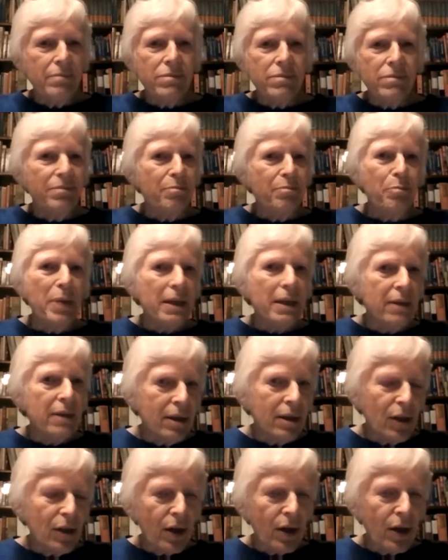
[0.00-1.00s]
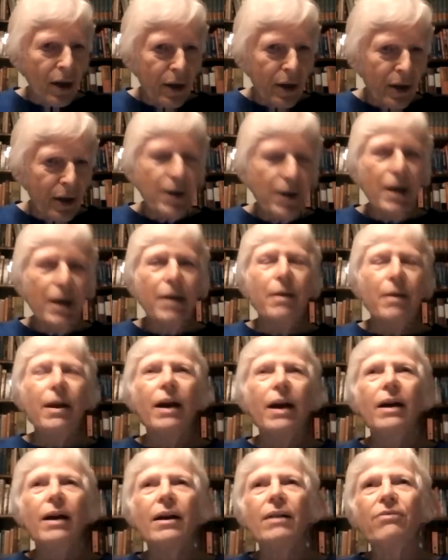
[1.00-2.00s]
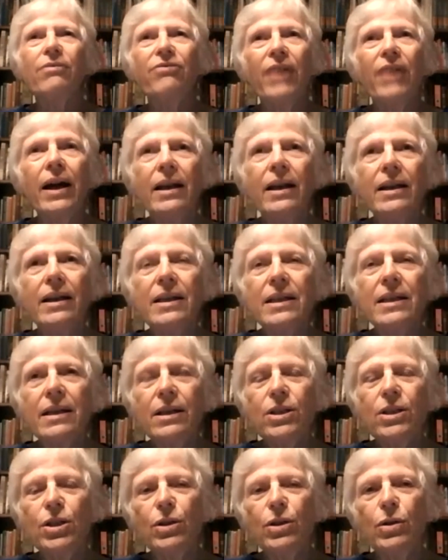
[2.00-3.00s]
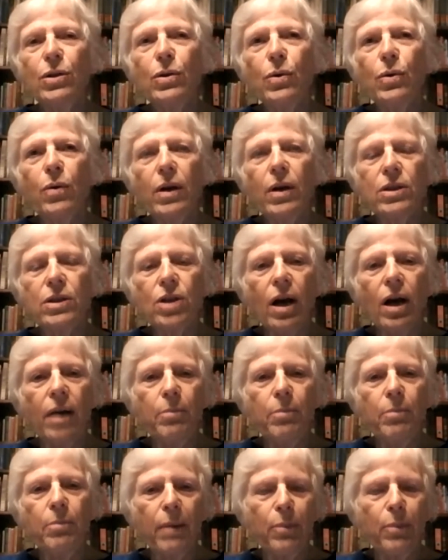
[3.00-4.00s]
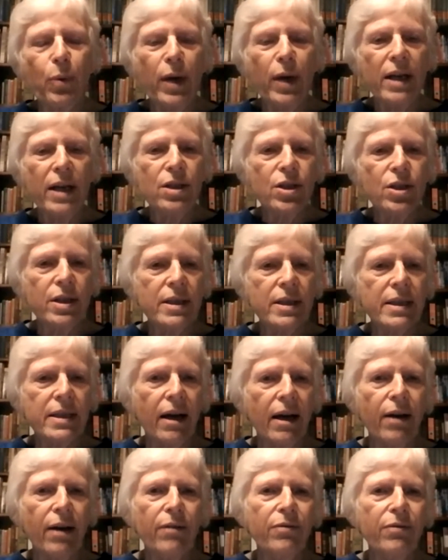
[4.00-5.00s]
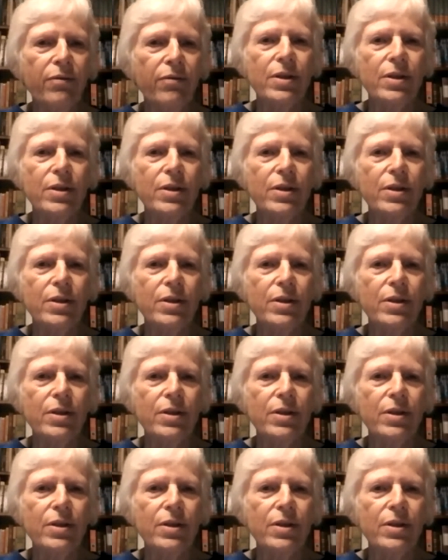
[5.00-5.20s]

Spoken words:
billion-dollar fund to top up wages of